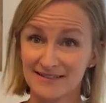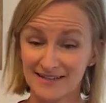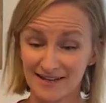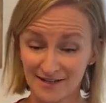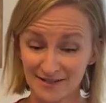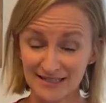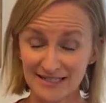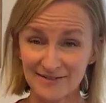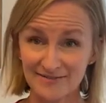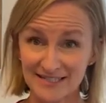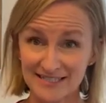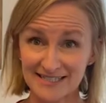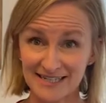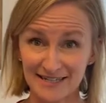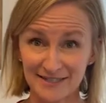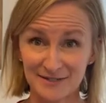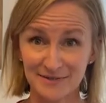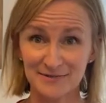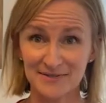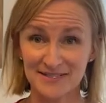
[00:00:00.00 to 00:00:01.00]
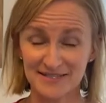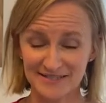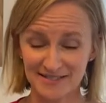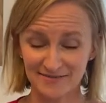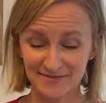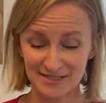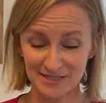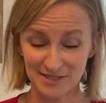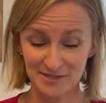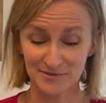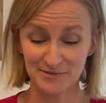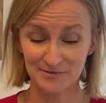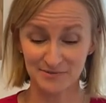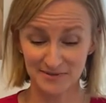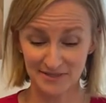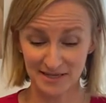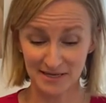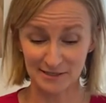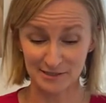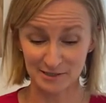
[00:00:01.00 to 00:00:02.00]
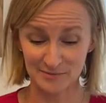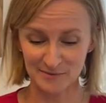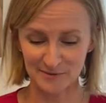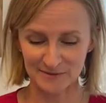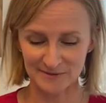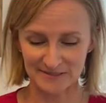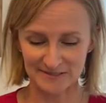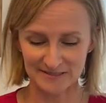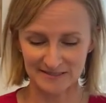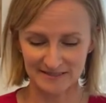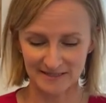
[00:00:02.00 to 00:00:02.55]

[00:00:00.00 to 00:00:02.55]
I'll leave the diagnosis of it to the experts.